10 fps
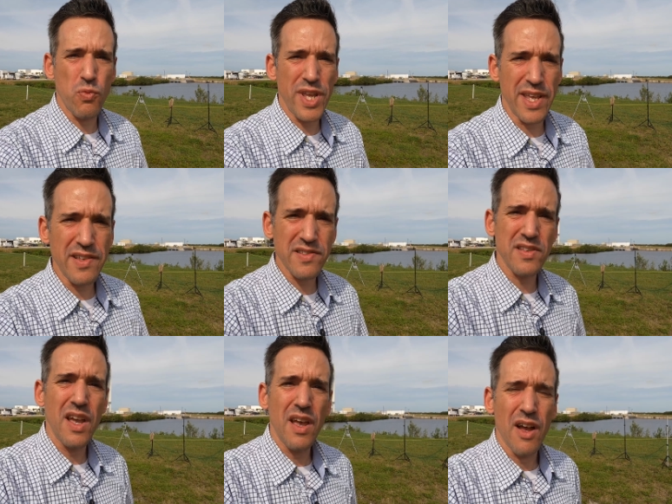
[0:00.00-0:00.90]

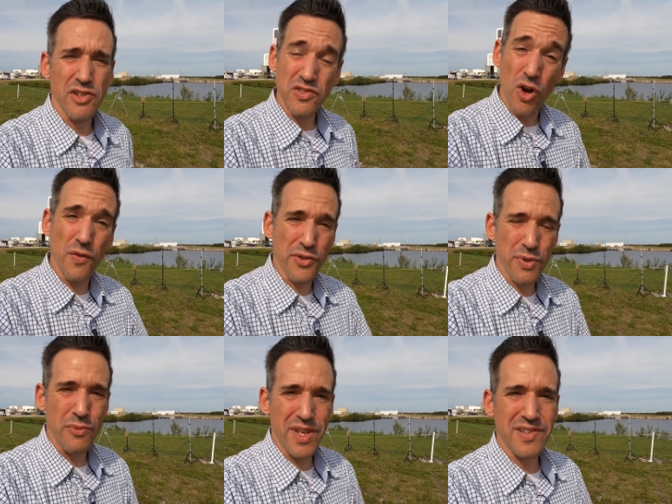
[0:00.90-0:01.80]
weeks, just over
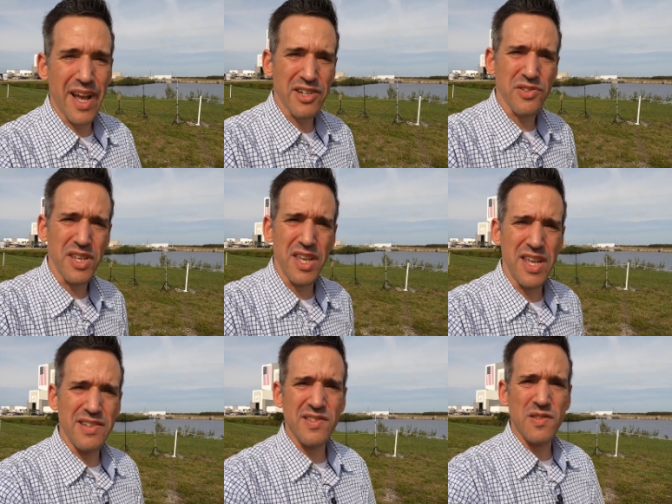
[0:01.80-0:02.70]
3 weeks actually,
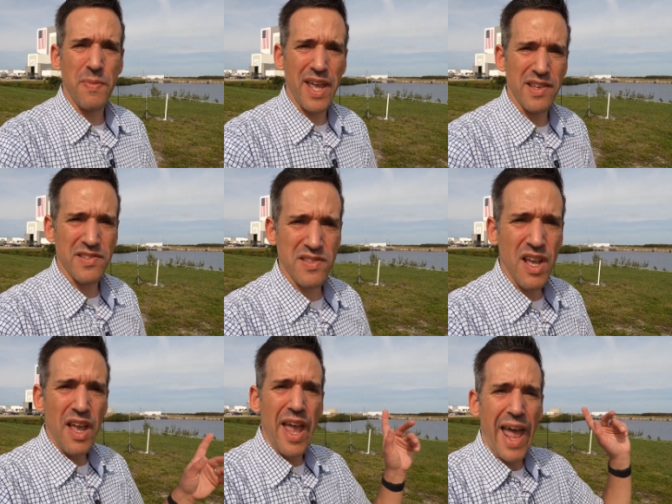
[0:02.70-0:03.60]
in space
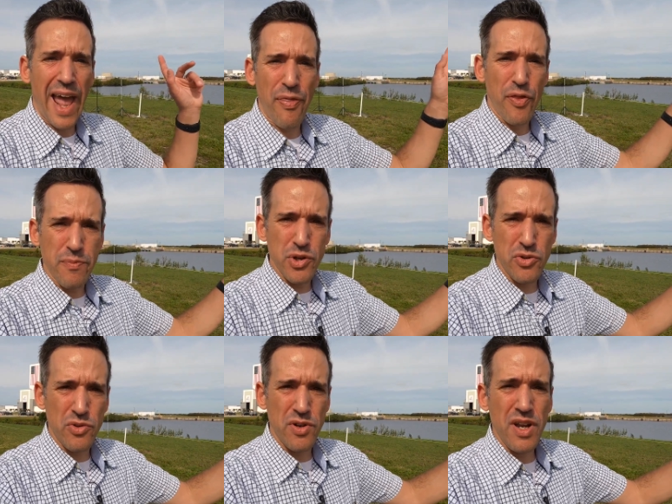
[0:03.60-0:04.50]
at the
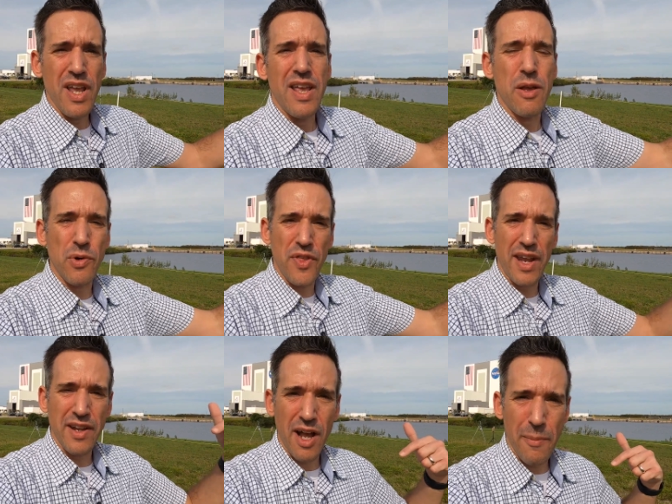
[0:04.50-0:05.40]
moon. It will
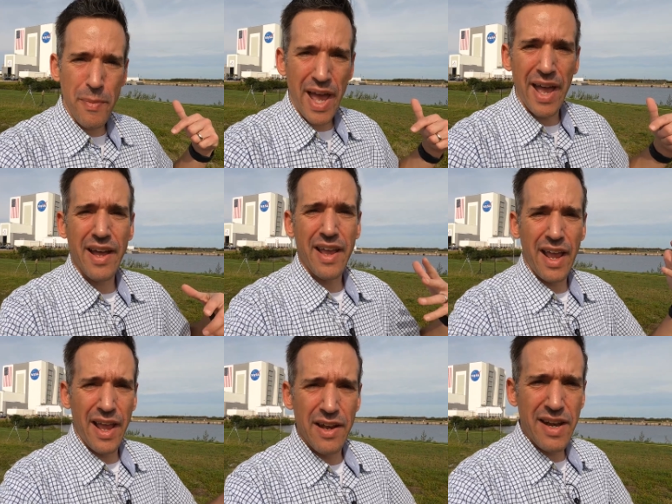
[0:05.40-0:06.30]
then come back
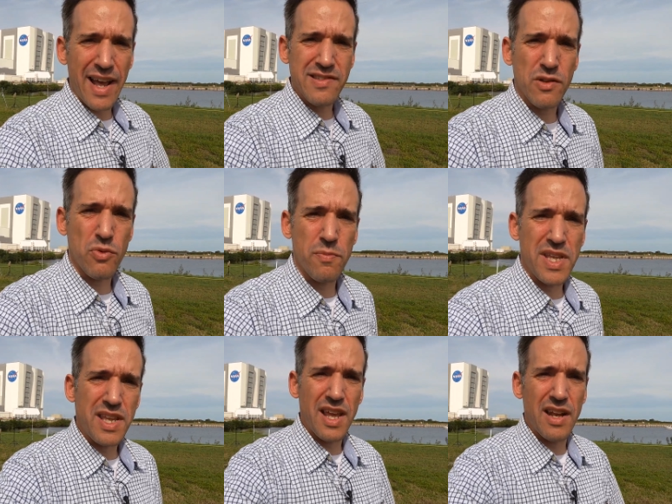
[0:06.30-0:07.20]
and NASA will
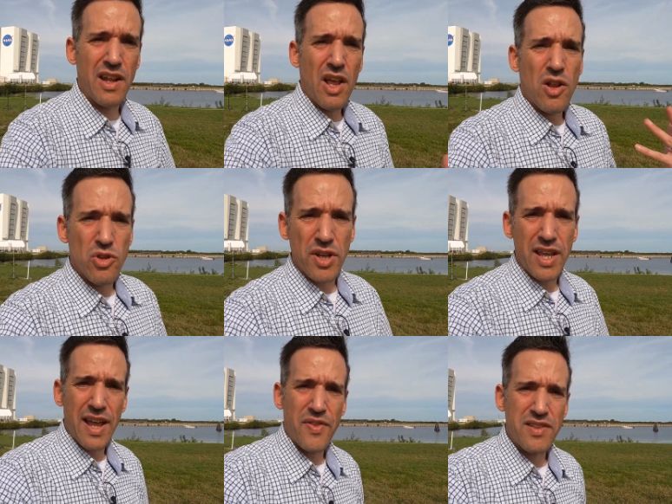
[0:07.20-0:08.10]
begin
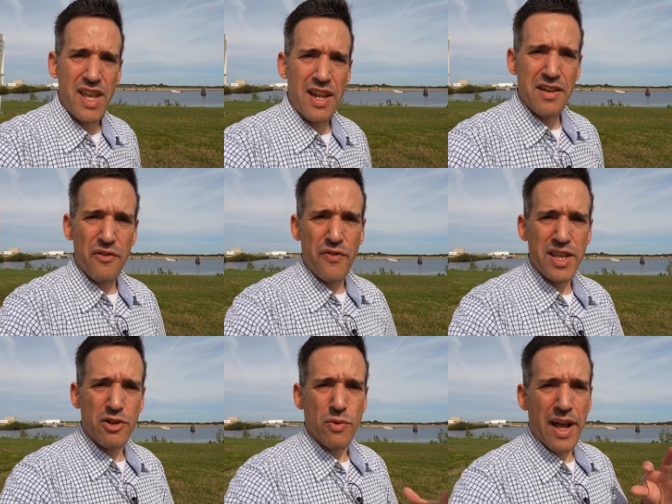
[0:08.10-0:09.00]
looking at the data to
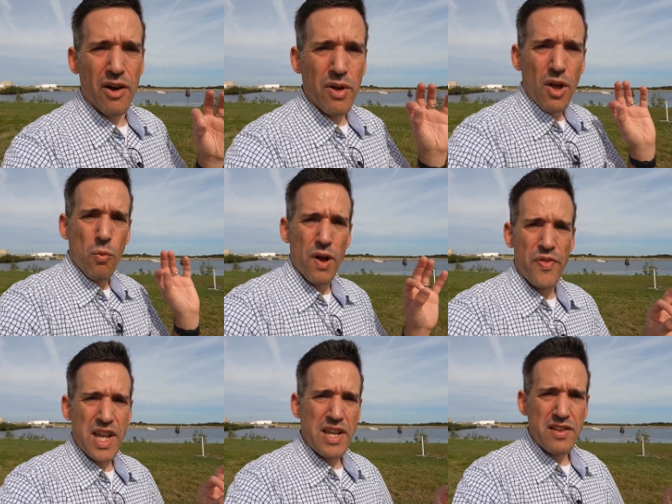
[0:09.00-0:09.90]
figure out what
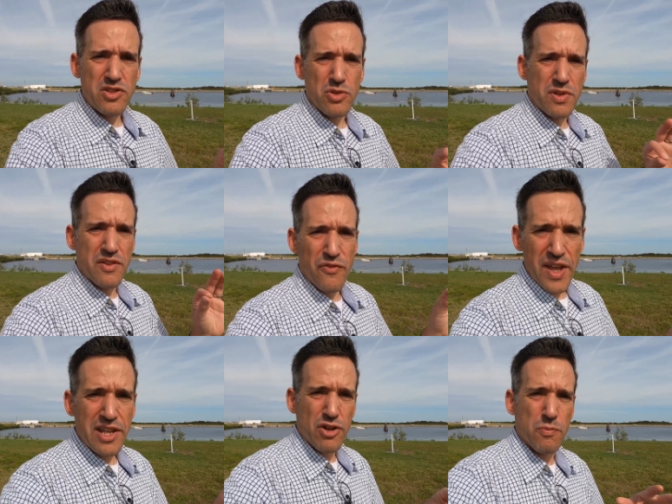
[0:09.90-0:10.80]
they need to
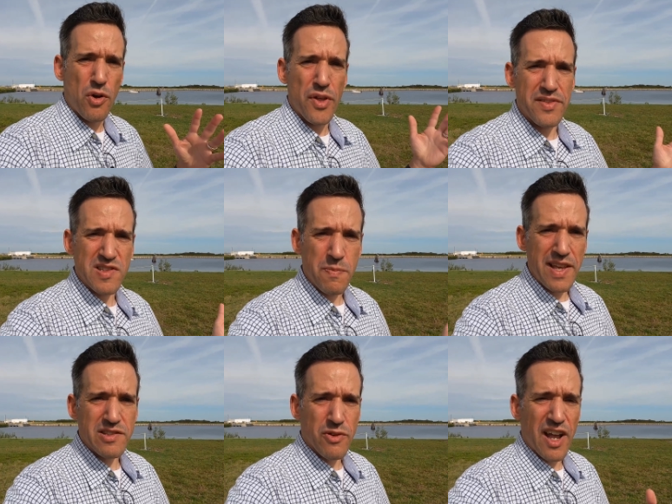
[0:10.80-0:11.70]
configure both on the
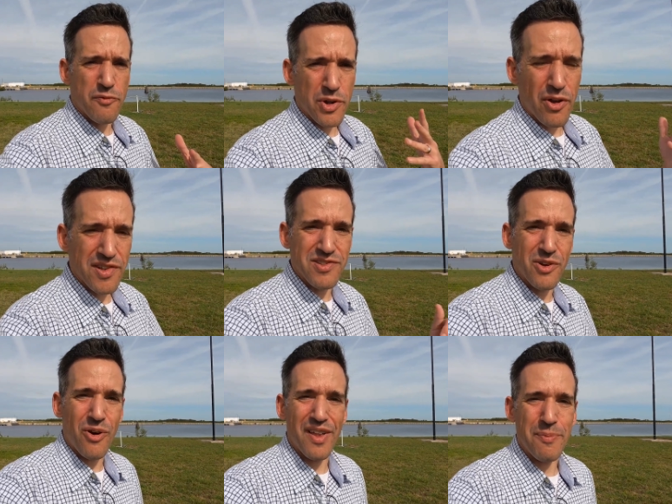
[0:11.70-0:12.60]
spacecraft but
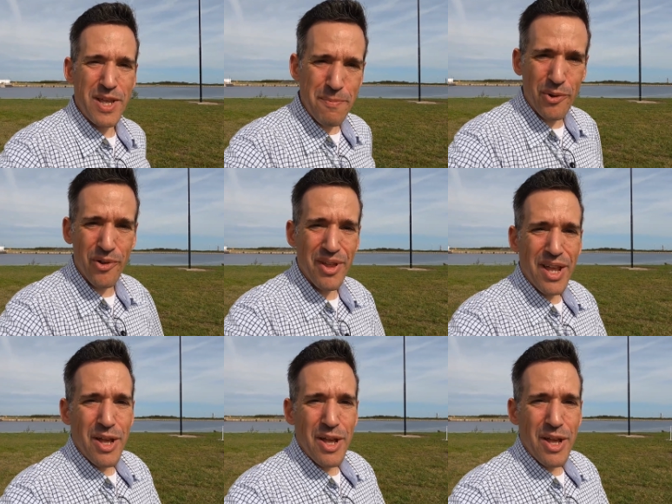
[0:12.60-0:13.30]
also on the people